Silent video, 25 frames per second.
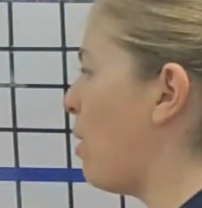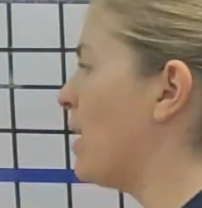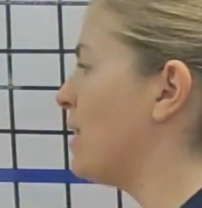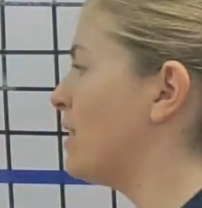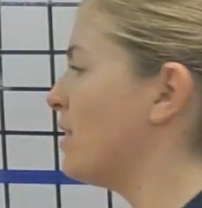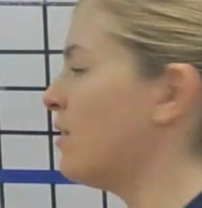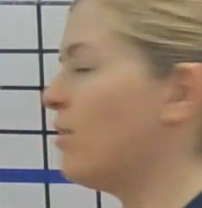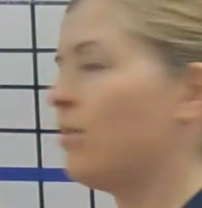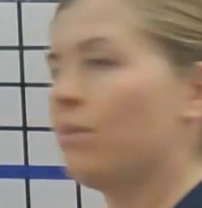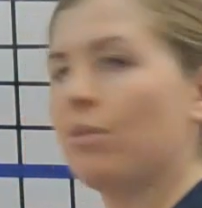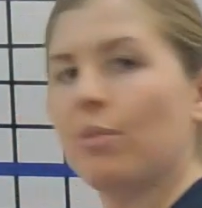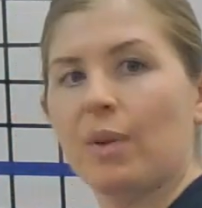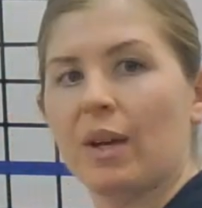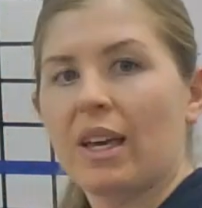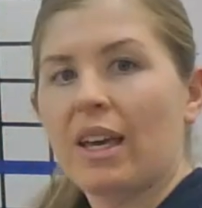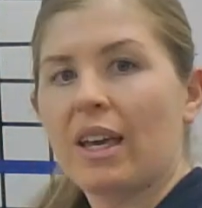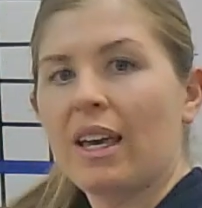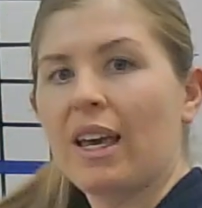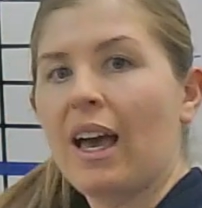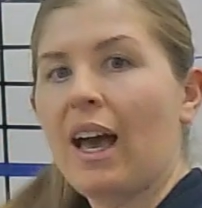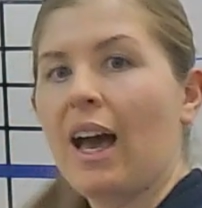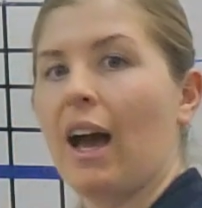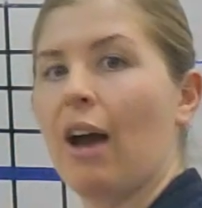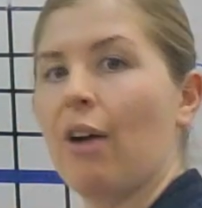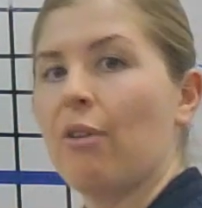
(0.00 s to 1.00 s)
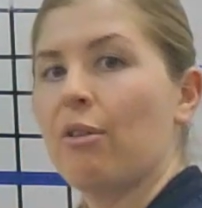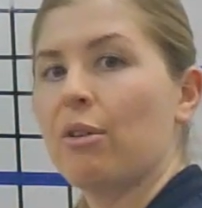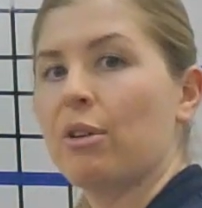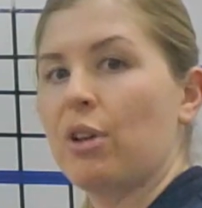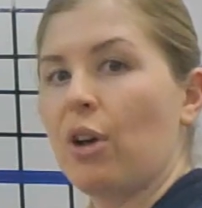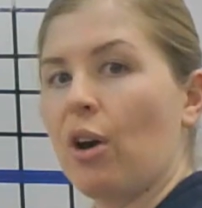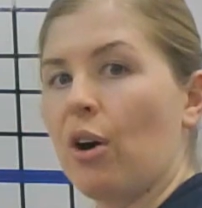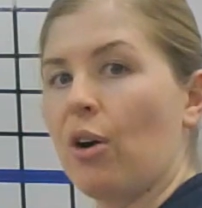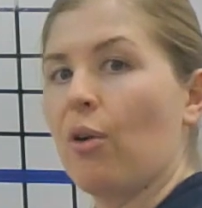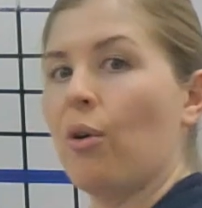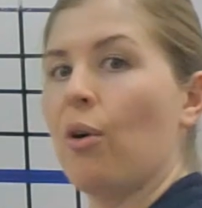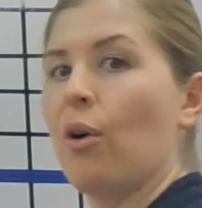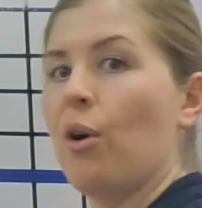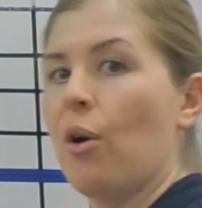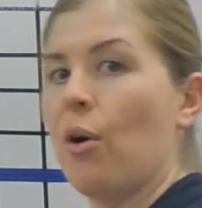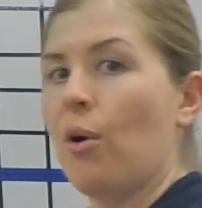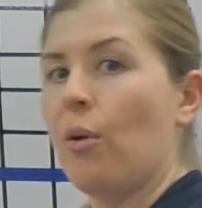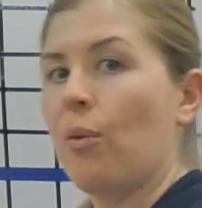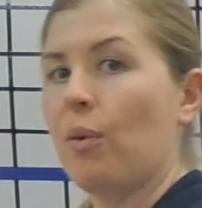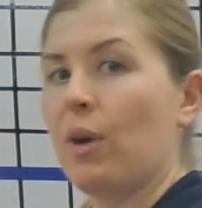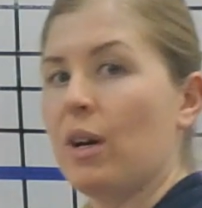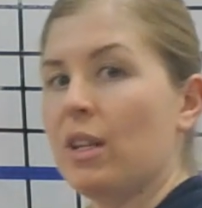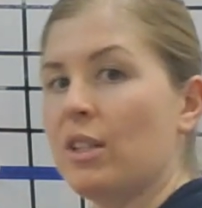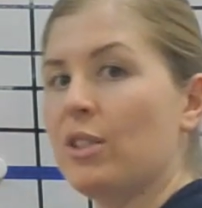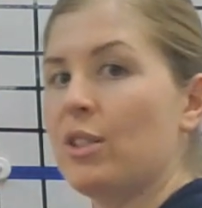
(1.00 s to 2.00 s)
at positive 3, I would go
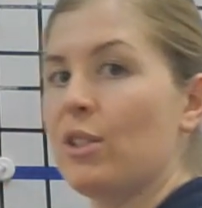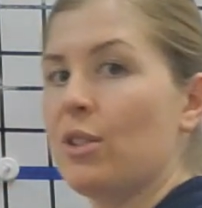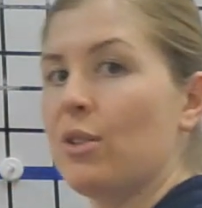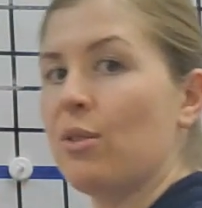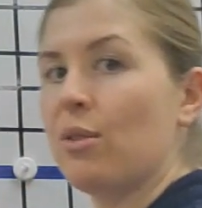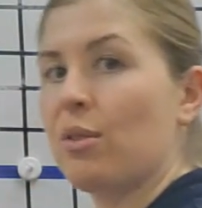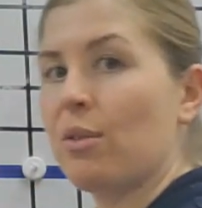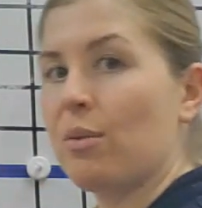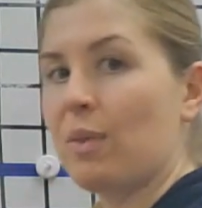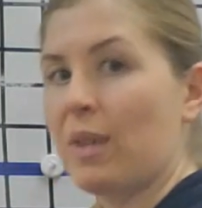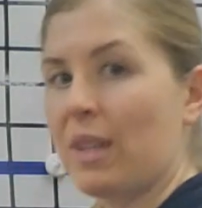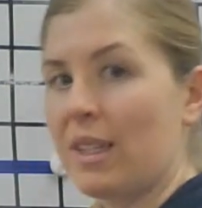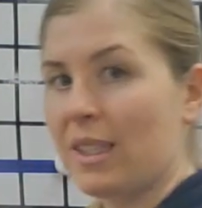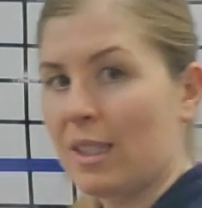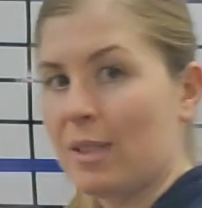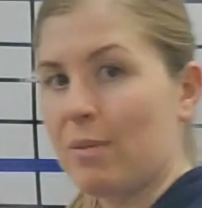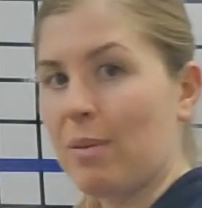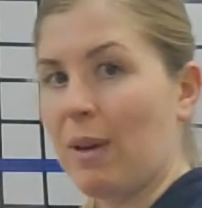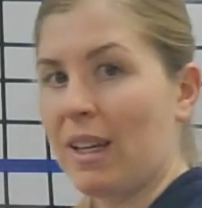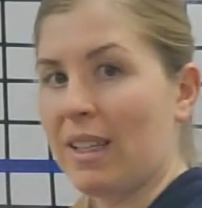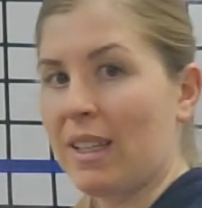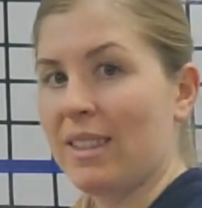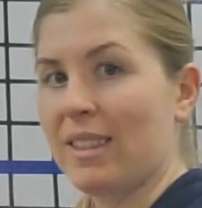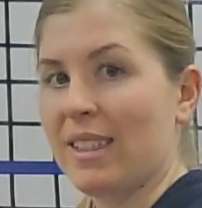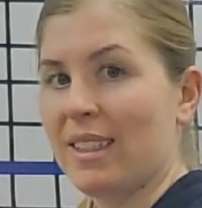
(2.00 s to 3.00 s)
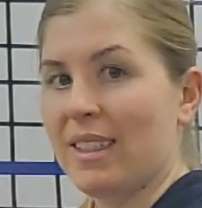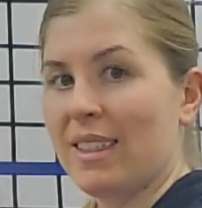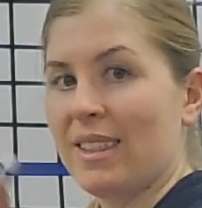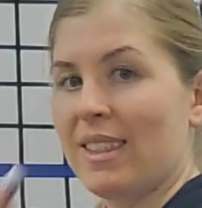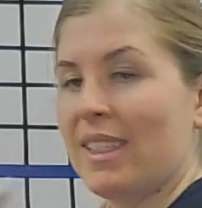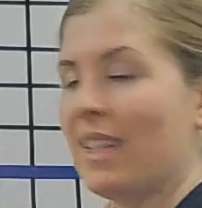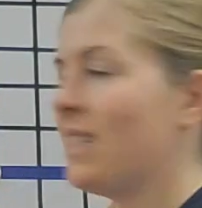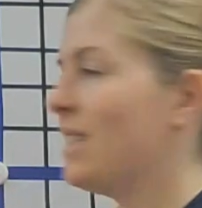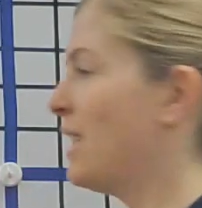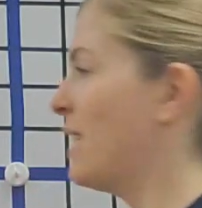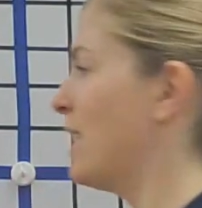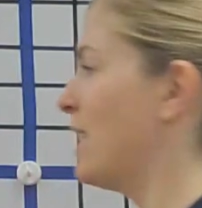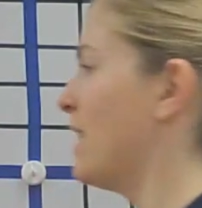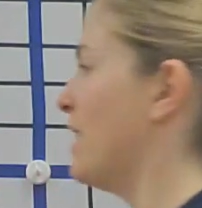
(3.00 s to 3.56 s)
1, 2, 3 spaces